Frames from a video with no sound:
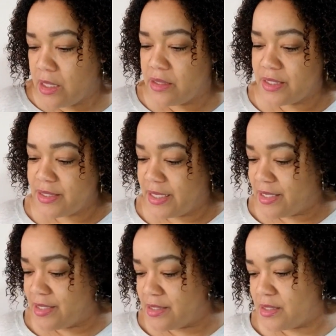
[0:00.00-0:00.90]
This
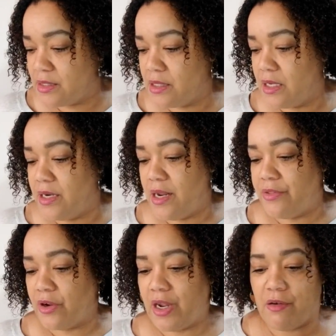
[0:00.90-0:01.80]
is
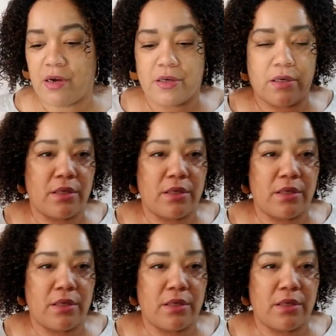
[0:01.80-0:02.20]
another Garon